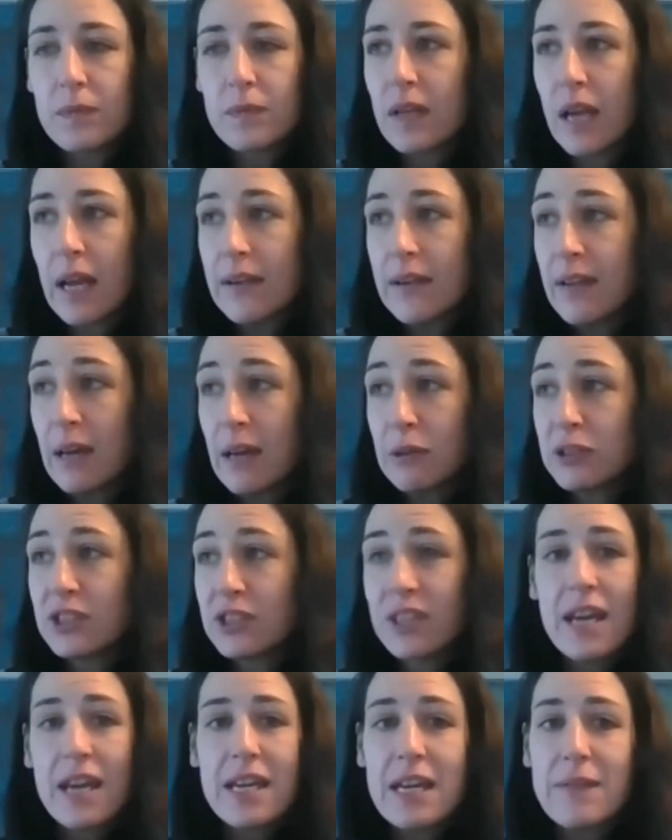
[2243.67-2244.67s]
and they'll
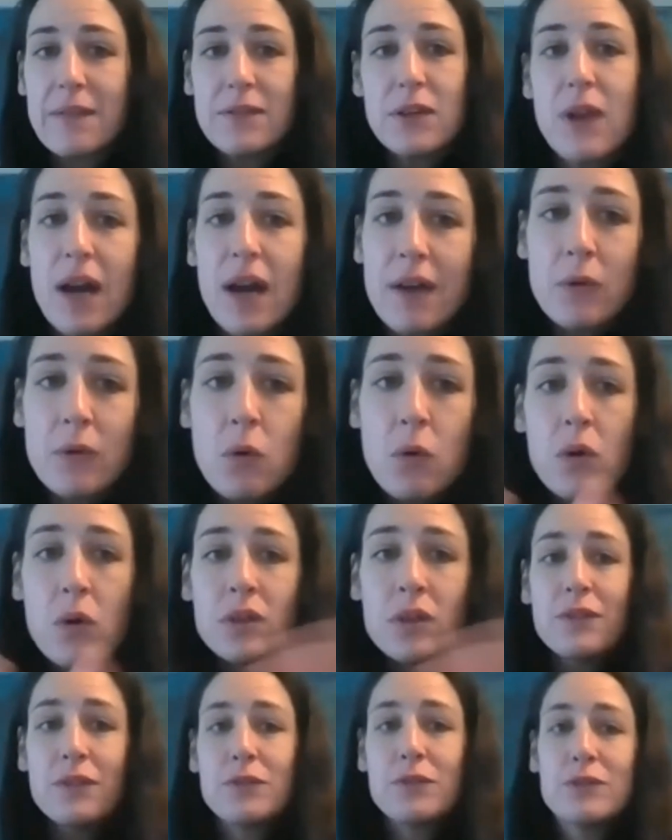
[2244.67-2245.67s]
stay if you have all
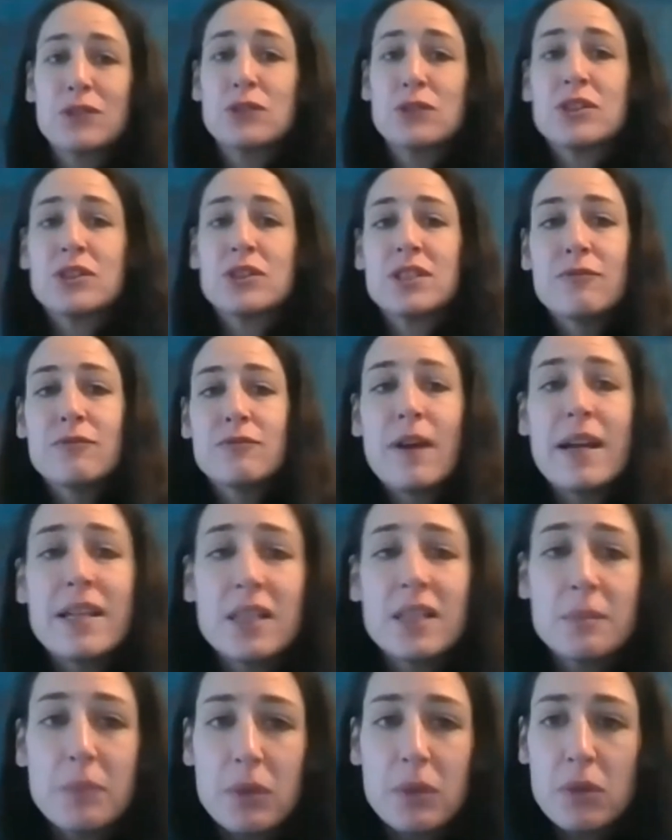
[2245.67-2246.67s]
of the resources
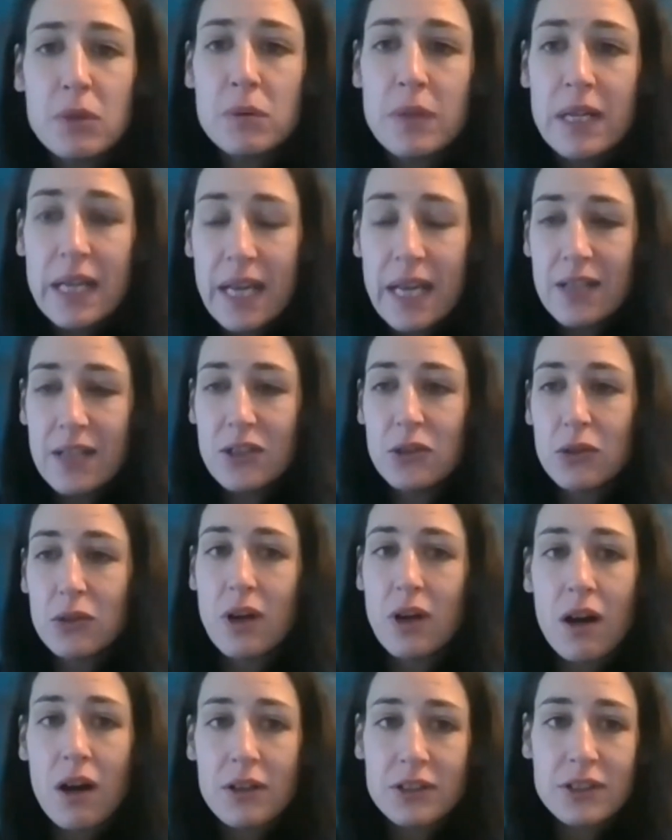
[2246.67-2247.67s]
available in your
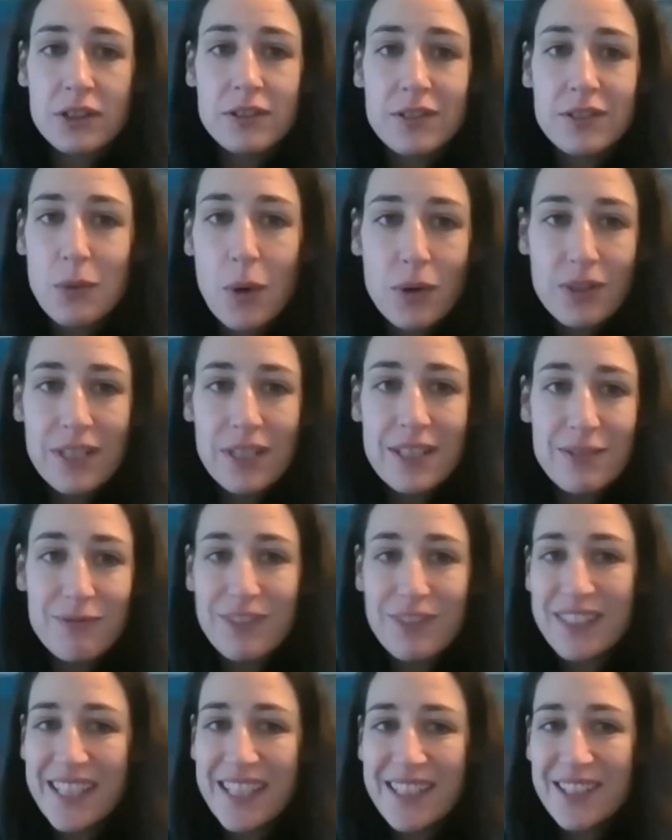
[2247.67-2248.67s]
garden they won't need to
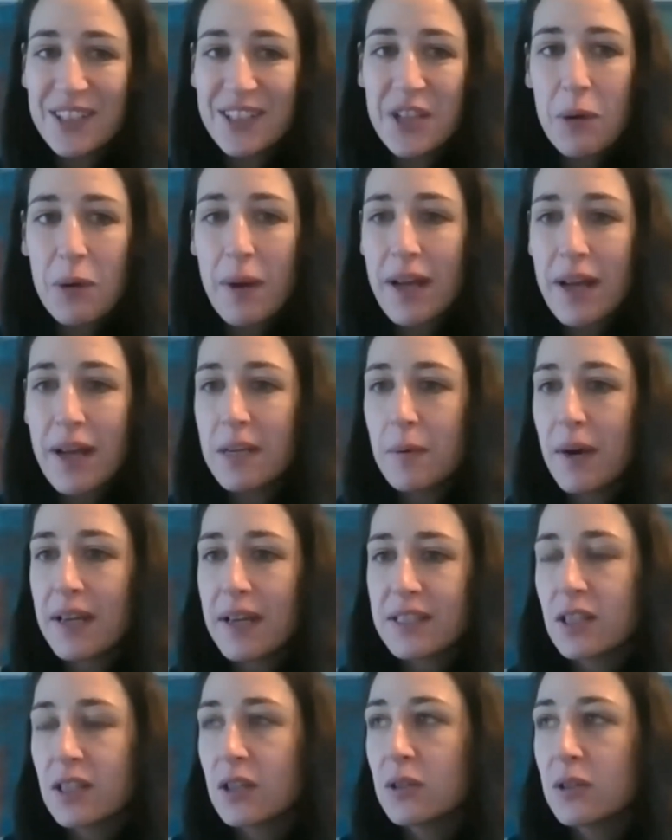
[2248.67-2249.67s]
really need to go anywhere
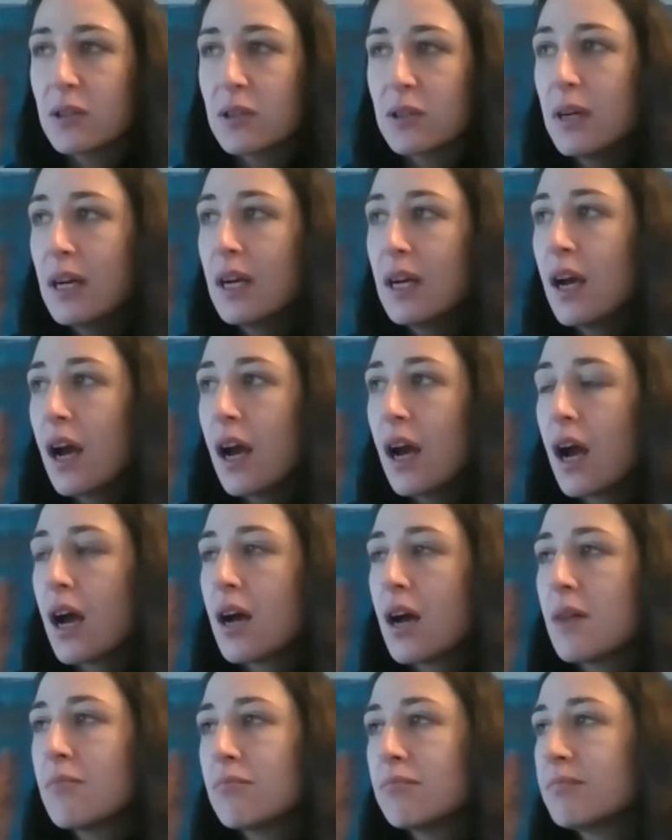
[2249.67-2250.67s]
so
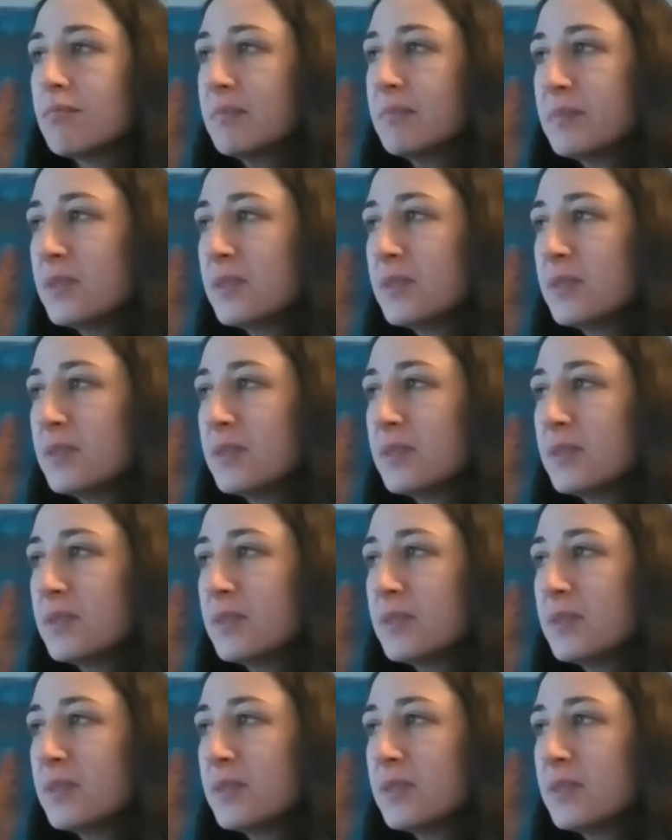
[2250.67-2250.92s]
um,